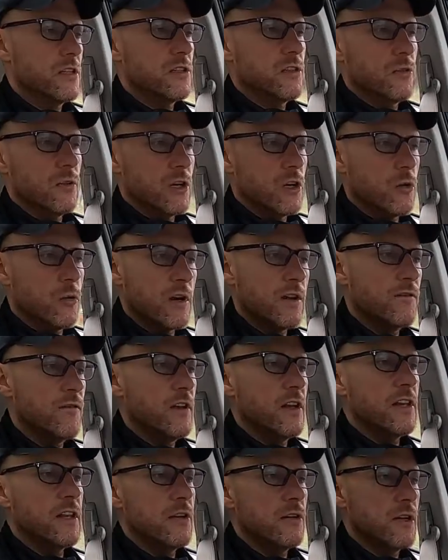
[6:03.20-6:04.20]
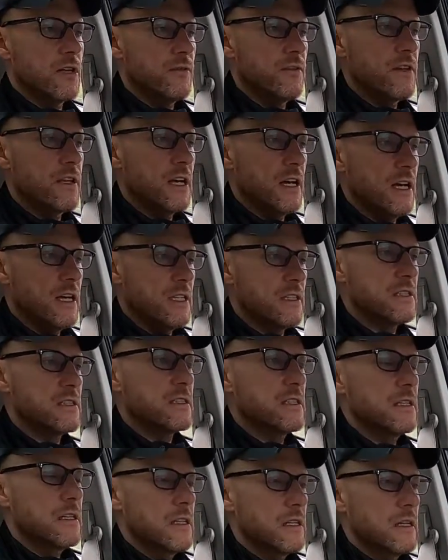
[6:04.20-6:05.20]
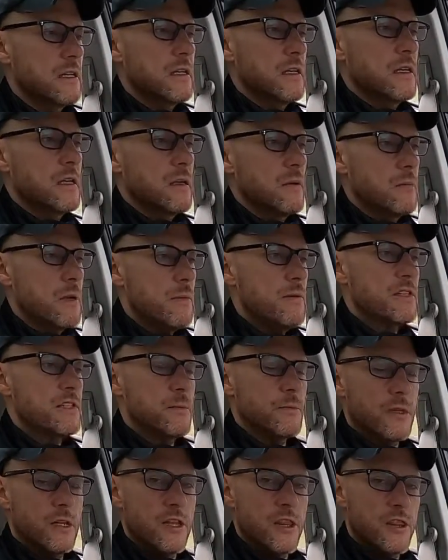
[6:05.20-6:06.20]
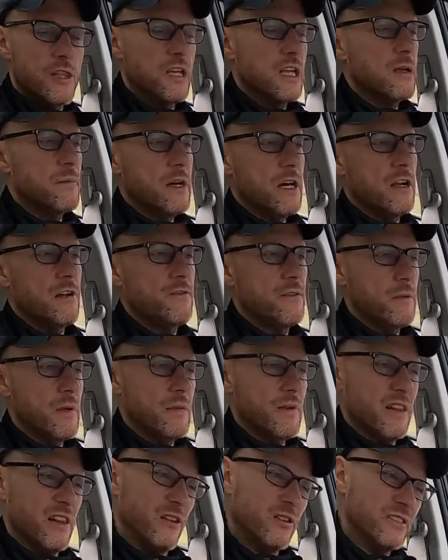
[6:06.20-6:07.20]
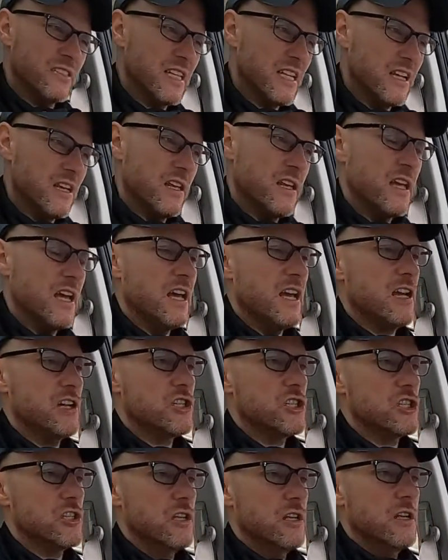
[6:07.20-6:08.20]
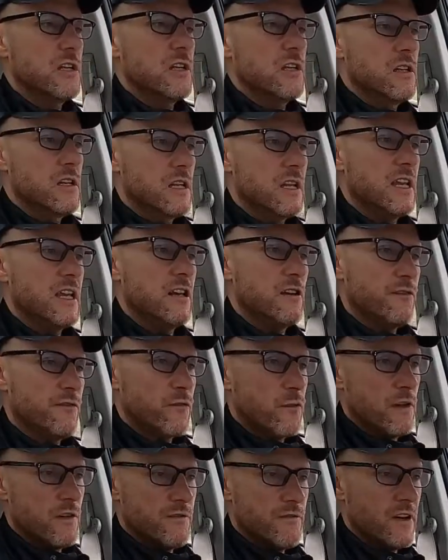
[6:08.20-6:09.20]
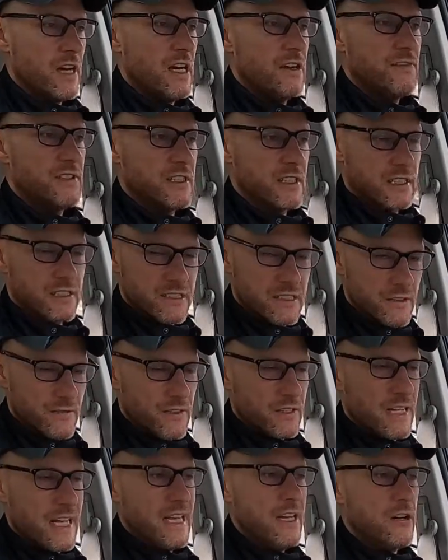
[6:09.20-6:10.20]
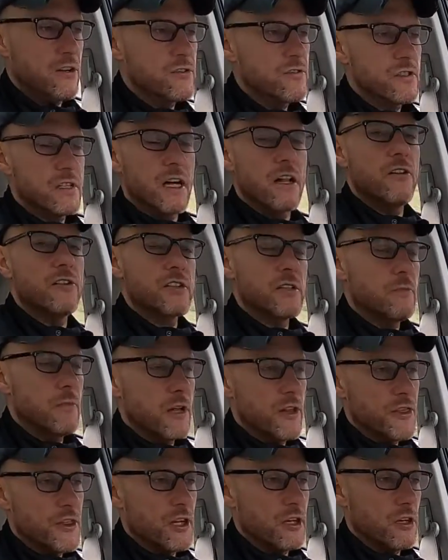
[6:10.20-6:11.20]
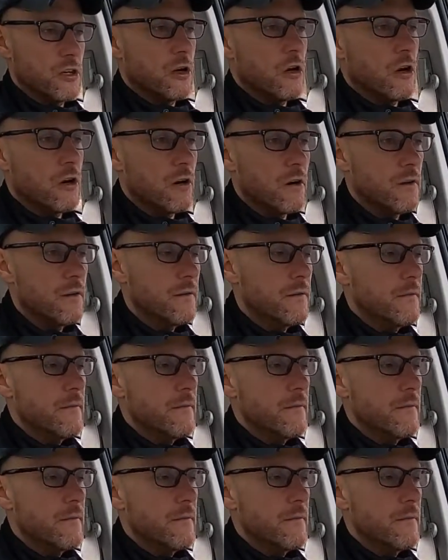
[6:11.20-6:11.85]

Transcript: to do a quick video, give you guys maybe something to think about. If you're maybe a little tight in cash, you can't afford $500, $600, $700, $800 a month on a car,